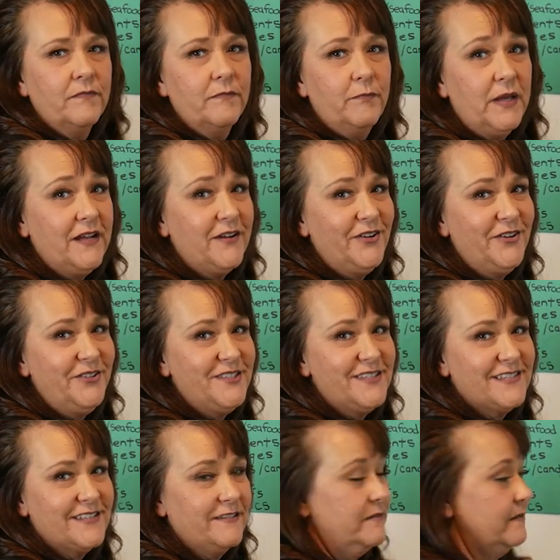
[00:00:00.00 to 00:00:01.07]

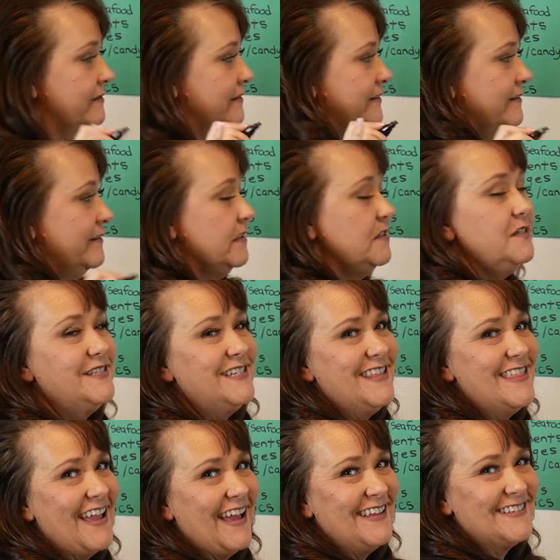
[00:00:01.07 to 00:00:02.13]
Pickles. Did you see
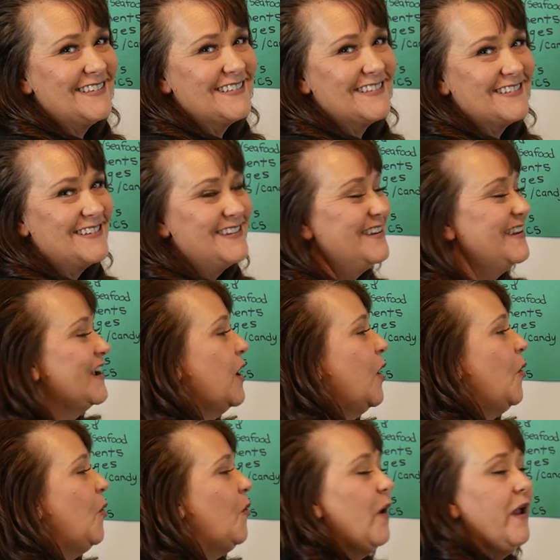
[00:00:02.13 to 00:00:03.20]
the S?
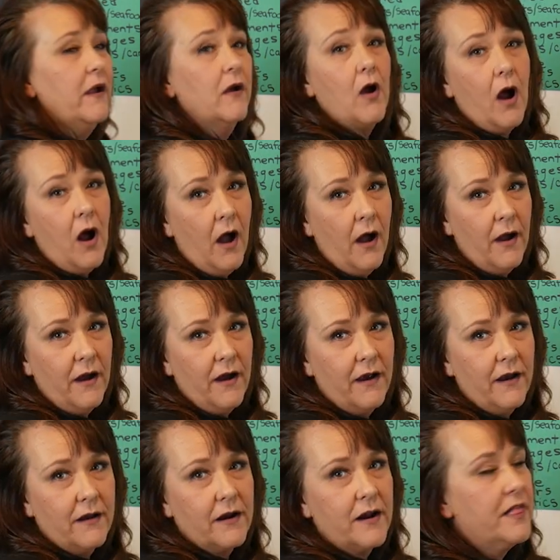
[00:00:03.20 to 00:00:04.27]
Where
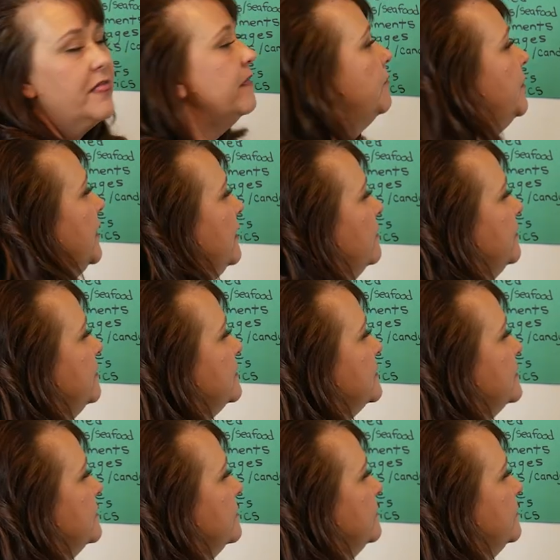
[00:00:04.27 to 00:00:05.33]
are the
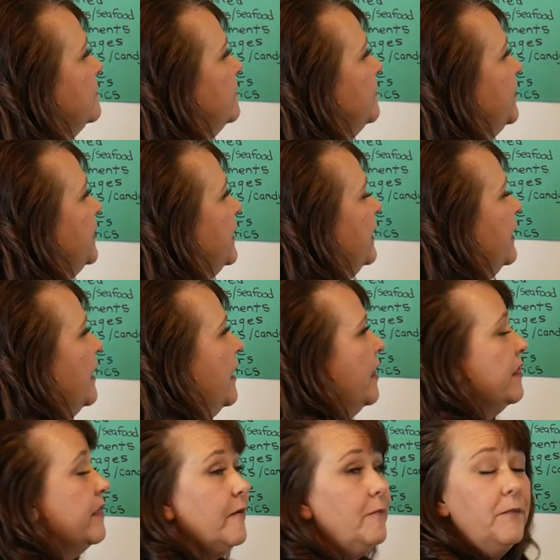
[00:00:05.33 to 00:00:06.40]
pickles?
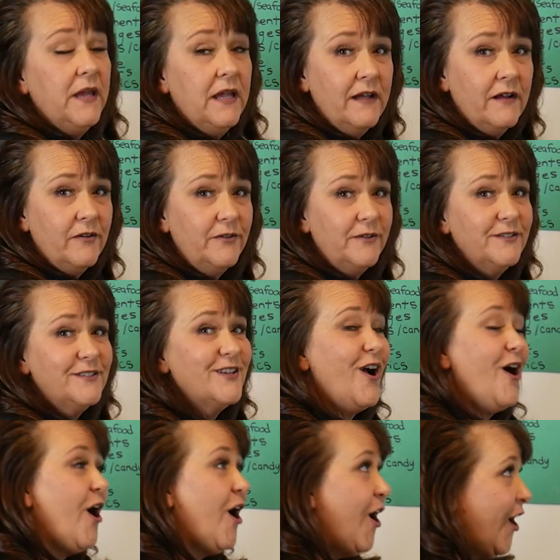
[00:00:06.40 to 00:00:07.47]
The pickles
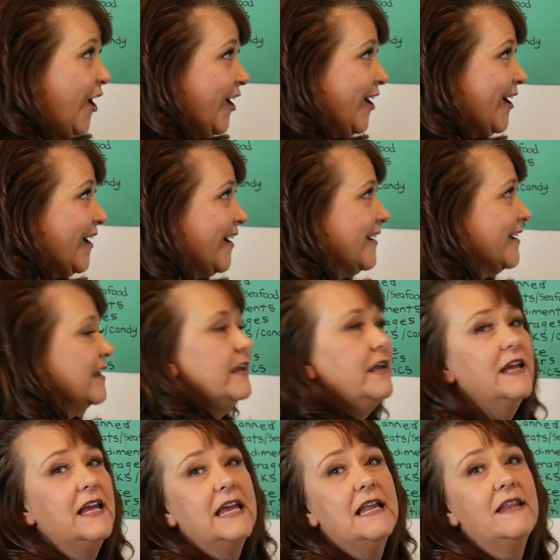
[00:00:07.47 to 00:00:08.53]
are
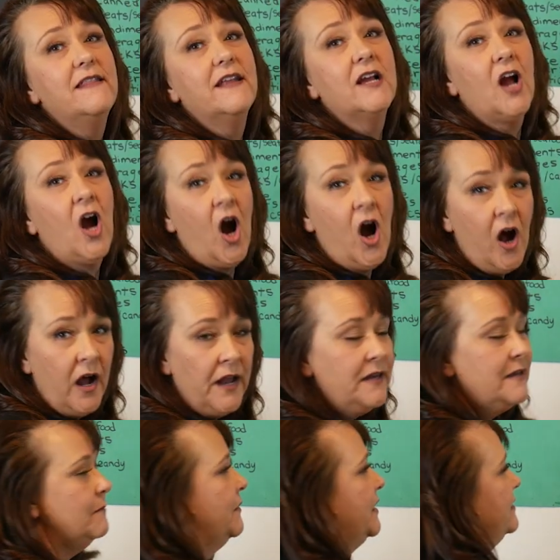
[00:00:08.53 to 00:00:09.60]
in the
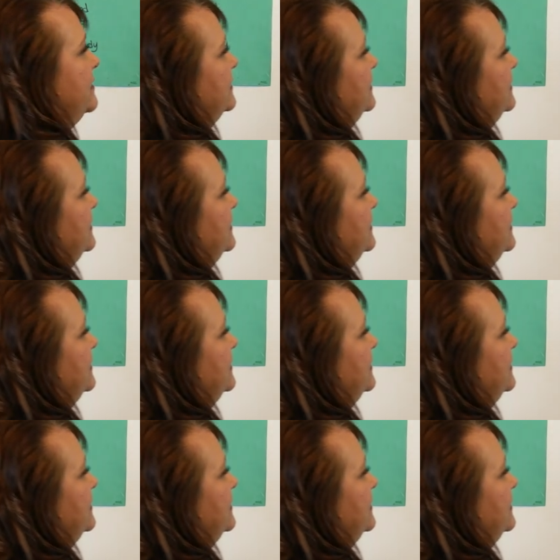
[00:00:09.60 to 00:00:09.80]
condiment